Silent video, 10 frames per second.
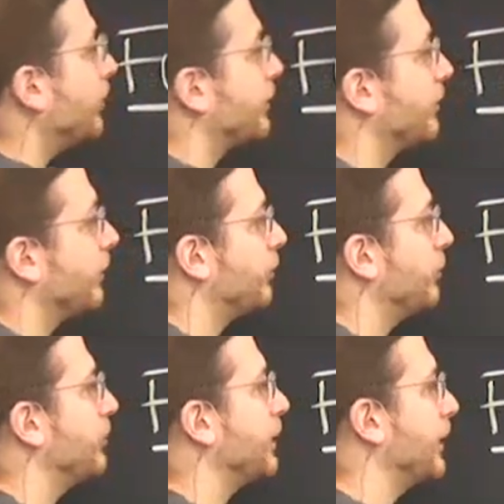a mix of the two.
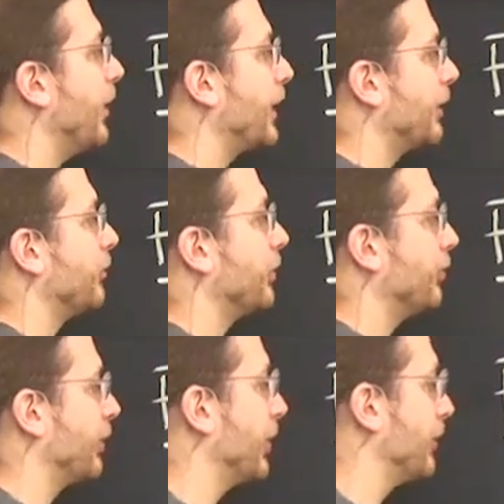You can get log n
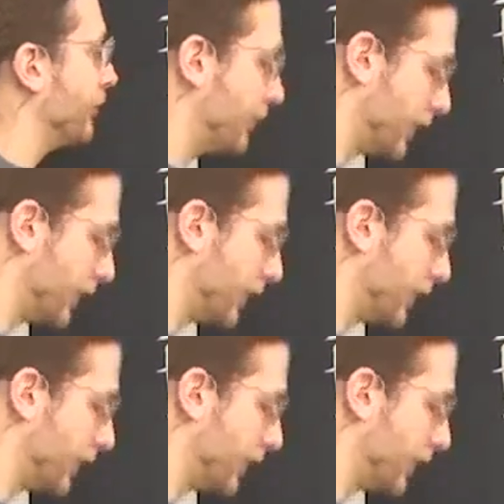search in constant